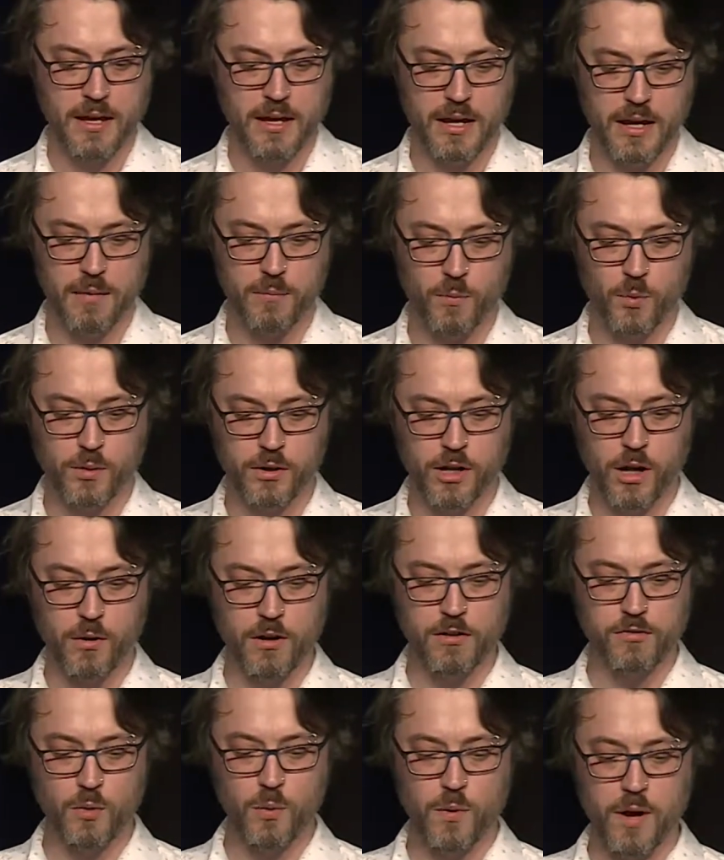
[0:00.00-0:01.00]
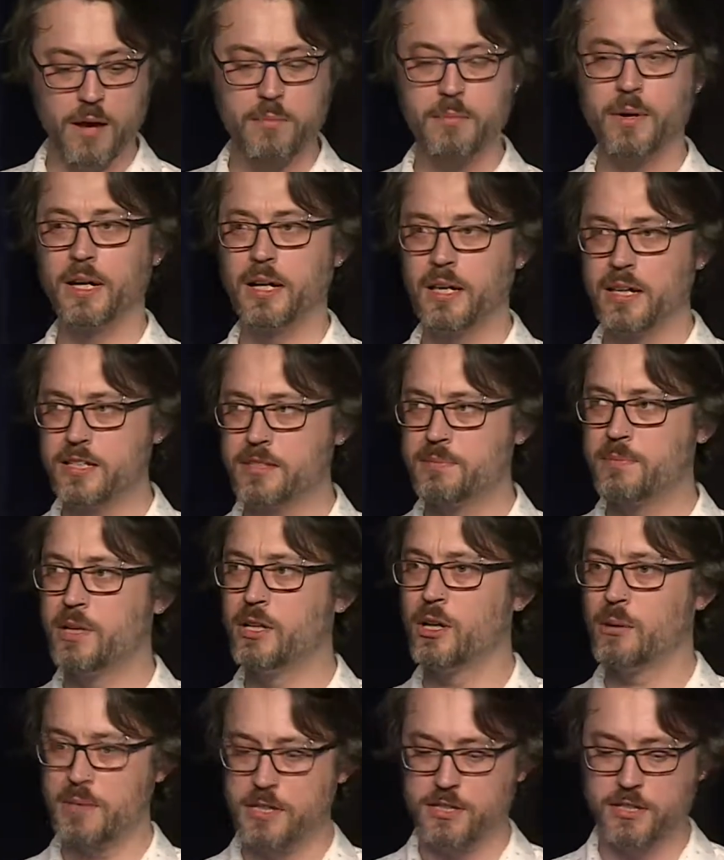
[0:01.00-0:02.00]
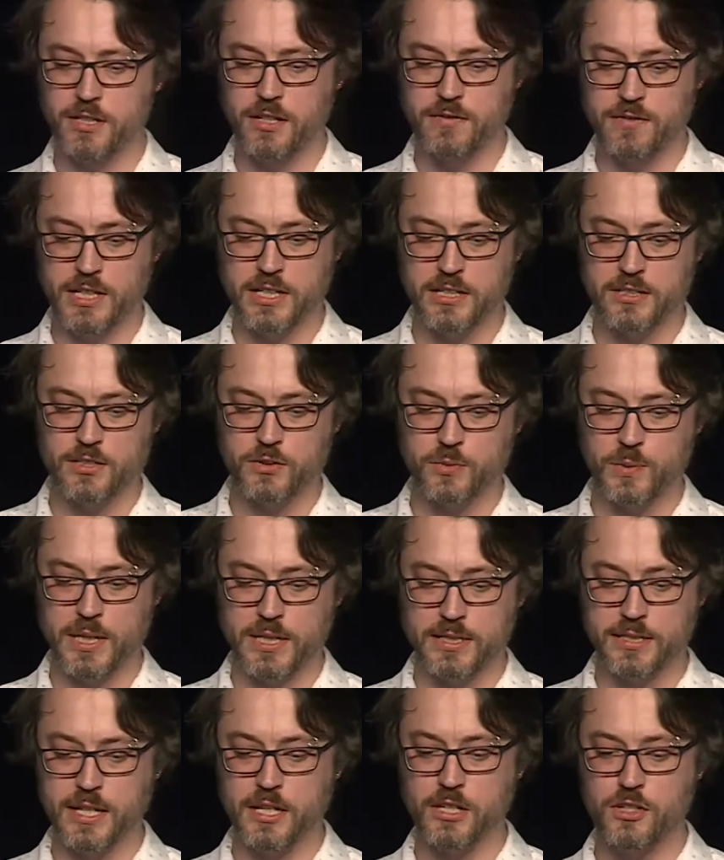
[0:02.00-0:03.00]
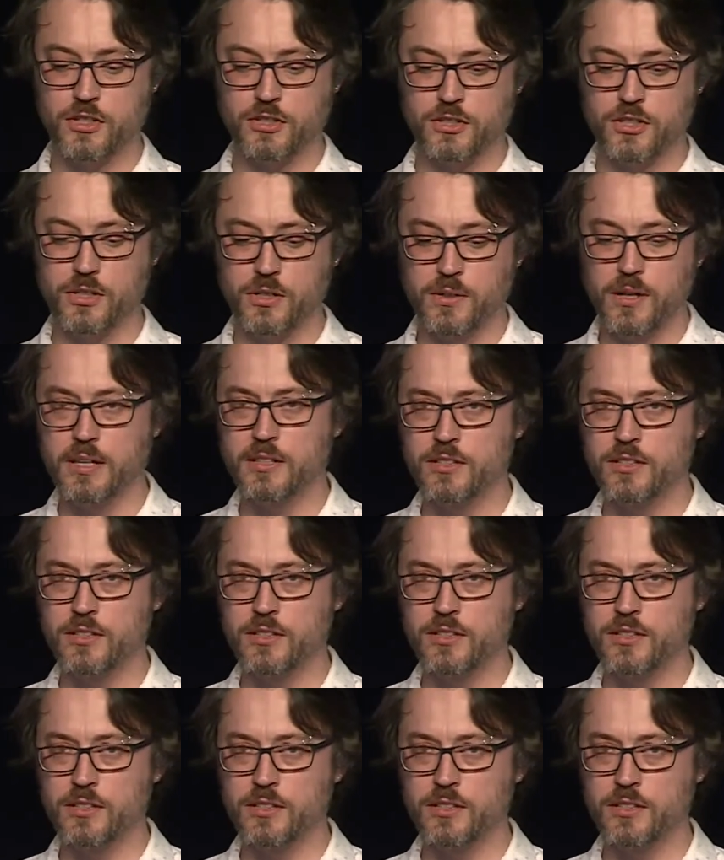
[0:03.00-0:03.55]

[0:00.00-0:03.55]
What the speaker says: We'll go over why monoliths might not be serving us as well as they used to,